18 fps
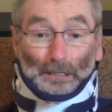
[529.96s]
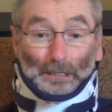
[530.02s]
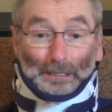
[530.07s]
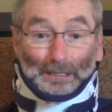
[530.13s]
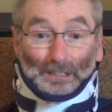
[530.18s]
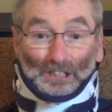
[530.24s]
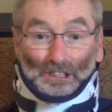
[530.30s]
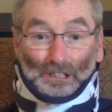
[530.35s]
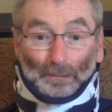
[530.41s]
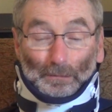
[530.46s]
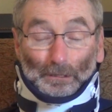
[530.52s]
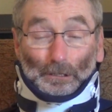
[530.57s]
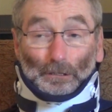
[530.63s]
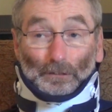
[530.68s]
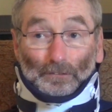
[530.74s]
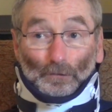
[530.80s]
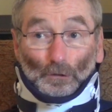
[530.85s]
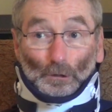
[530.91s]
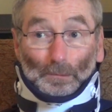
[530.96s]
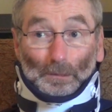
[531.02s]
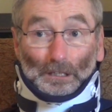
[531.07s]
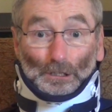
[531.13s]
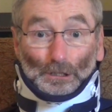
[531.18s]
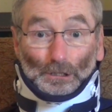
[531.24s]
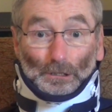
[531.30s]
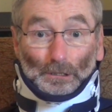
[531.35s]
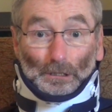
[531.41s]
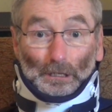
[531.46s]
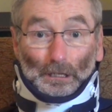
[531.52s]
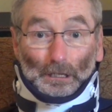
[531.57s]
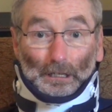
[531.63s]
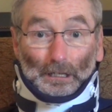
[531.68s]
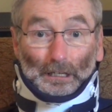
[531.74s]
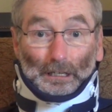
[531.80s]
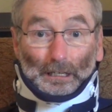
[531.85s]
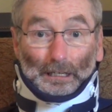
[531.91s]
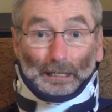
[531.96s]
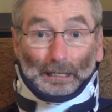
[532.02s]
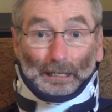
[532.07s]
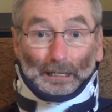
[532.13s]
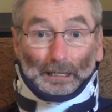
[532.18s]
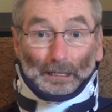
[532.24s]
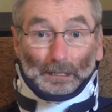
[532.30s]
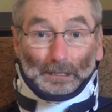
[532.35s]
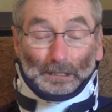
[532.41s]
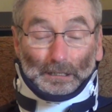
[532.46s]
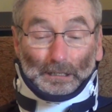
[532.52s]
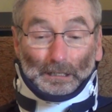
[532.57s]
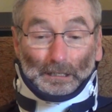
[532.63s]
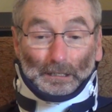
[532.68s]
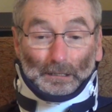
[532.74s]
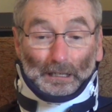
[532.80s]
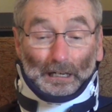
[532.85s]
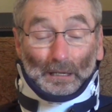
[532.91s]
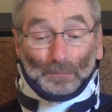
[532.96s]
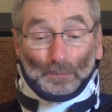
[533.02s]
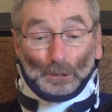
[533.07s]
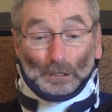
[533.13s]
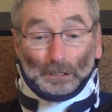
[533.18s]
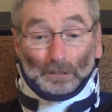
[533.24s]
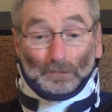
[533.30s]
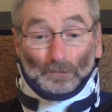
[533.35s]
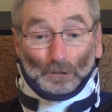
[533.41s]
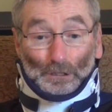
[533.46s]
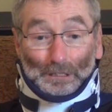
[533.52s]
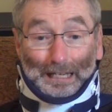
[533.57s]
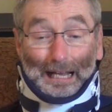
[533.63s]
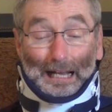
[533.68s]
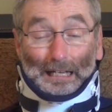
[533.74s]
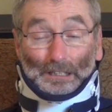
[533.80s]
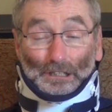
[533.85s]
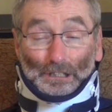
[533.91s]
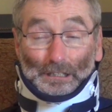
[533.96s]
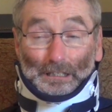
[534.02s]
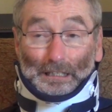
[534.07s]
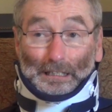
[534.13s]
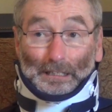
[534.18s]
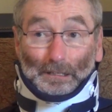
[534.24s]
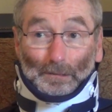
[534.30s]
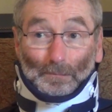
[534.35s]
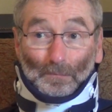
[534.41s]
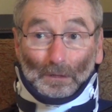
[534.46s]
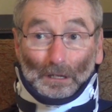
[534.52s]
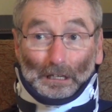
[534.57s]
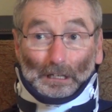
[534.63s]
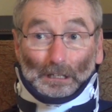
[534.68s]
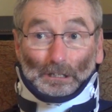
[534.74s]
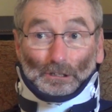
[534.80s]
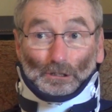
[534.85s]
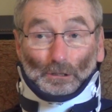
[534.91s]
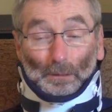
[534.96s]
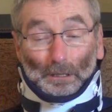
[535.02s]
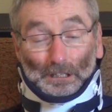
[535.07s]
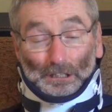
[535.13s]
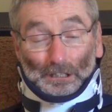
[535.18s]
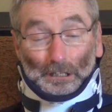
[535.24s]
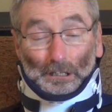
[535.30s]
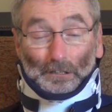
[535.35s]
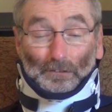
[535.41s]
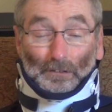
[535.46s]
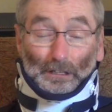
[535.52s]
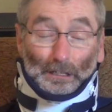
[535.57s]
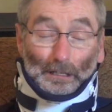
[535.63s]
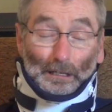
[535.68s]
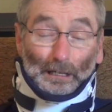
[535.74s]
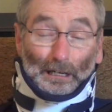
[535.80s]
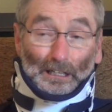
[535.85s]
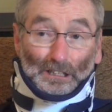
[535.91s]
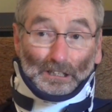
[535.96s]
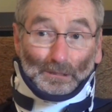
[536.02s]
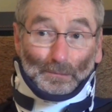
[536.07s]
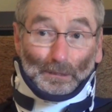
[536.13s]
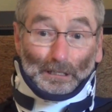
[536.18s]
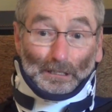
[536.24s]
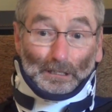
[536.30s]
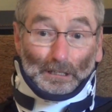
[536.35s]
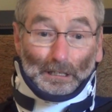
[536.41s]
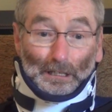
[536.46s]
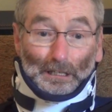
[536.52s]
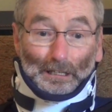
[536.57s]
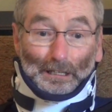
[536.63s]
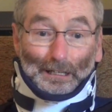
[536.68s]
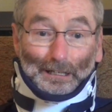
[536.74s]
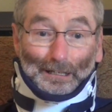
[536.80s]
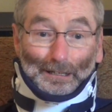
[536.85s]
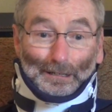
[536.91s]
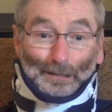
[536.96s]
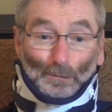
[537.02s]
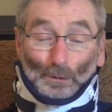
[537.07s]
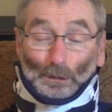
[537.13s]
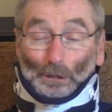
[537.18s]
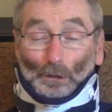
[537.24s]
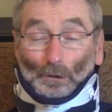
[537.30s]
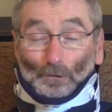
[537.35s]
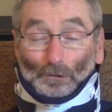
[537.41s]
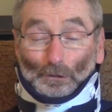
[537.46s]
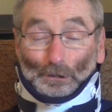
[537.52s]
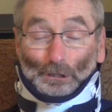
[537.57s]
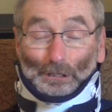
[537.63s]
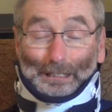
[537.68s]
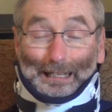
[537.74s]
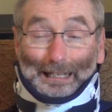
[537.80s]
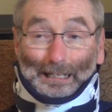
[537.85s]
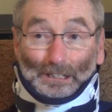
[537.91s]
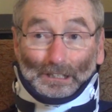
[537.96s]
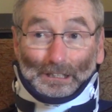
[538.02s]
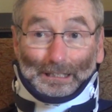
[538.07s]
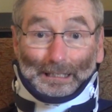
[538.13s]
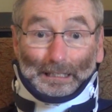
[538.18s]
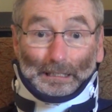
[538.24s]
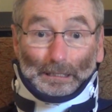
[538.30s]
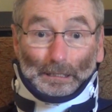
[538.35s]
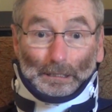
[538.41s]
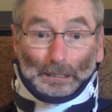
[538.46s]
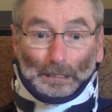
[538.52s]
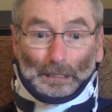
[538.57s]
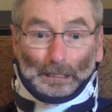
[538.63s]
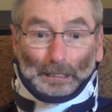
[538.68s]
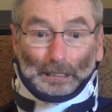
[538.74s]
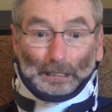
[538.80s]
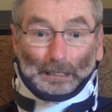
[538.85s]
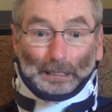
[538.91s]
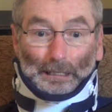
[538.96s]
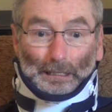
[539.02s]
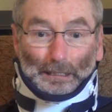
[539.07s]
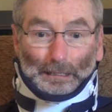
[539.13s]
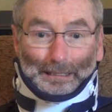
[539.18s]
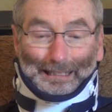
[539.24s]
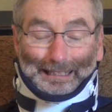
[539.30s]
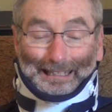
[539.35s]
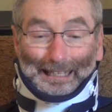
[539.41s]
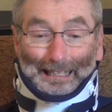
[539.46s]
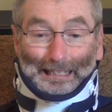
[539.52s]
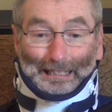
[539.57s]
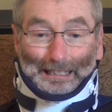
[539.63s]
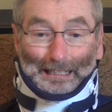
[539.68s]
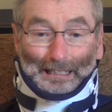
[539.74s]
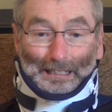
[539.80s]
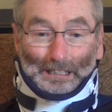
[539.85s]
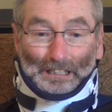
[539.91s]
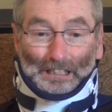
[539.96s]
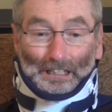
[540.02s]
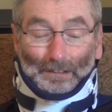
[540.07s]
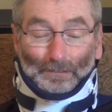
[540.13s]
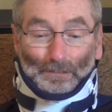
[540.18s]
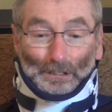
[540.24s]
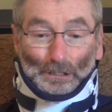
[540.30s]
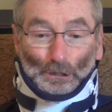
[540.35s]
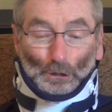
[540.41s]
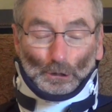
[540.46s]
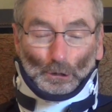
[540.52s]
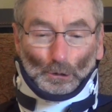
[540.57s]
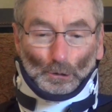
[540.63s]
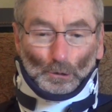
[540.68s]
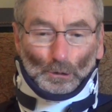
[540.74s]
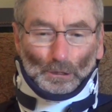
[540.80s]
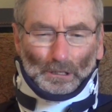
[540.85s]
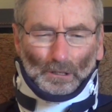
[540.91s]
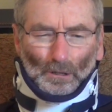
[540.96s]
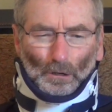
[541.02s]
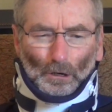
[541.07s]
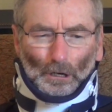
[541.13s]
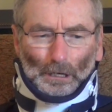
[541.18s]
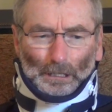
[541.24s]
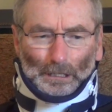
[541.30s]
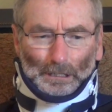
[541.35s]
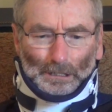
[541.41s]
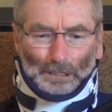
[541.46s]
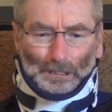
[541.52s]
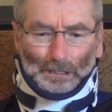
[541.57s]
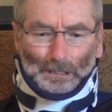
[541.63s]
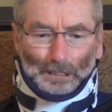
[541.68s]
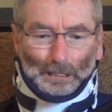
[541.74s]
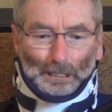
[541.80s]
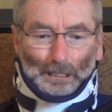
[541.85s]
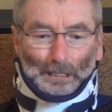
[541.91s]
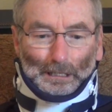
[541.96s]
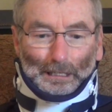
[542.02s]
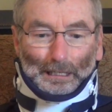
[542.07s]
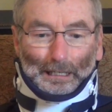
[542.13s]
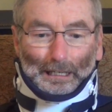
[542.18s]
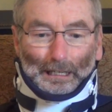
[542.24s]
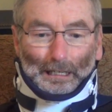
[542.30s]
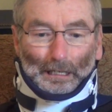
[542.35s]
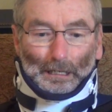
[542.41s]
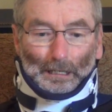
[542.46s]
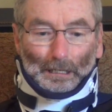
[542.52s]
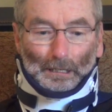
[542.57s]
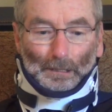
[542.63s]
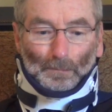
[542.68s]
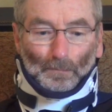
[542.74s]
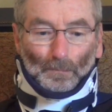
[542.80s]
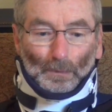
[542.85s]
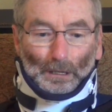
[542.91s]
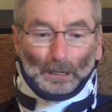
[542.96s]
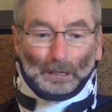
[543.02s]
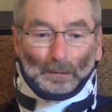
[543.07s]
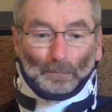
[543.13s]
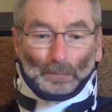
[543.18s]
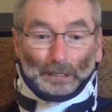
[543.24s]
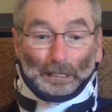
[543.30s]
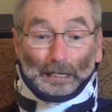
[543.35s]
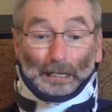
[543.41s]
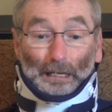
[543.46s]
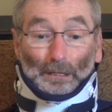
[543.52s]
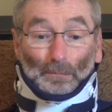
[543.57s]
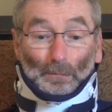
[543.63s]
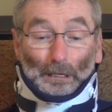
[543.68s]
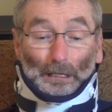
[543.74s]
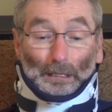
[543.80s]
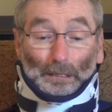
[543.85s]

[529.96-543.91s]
in seminary formation, and I put in for Tanzania. So myself and a classmate went over to Tanzania in 1972 in August and began my